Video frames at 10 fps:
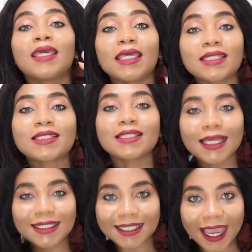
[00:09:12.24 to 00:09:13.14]
It's
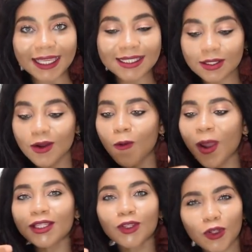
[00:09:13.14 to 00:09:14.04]
the checks.
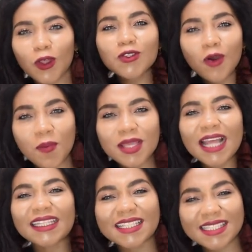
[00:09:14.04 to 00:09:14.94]
When the doctors come in
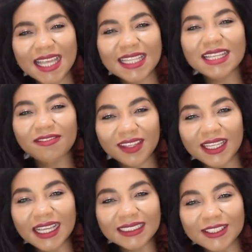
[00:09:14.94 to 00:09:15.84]
and they send their
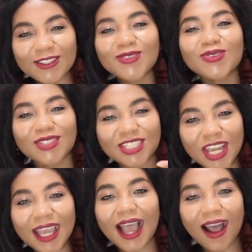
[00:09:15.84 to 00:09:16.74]
fingers in you to
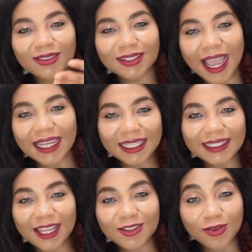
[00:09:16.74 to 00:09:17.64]
check how
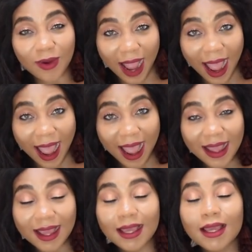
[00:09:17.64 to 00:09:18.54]
dilated you are,
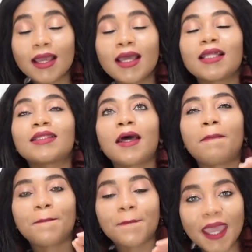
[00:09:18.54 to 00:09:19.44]

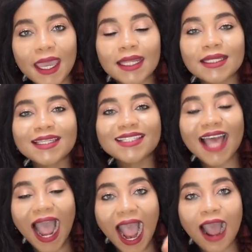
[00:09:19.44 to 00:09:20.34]
the pain
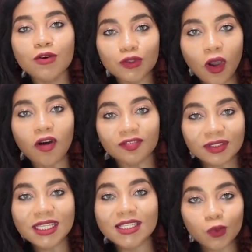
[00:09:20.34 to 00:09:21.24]
is out of
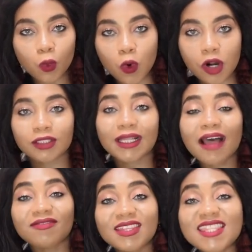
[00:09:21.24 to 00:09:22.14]
this world.
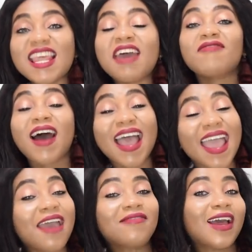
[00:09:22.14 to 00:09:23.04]
I've never
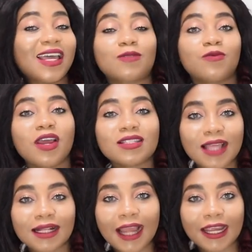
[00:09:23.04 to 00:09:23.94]
ever experienced
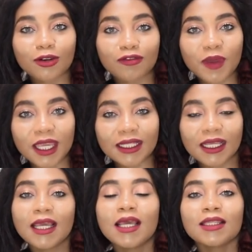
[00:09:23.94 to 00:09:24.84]
that kind of pain.
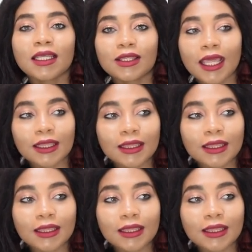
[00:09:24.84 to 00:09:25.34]
The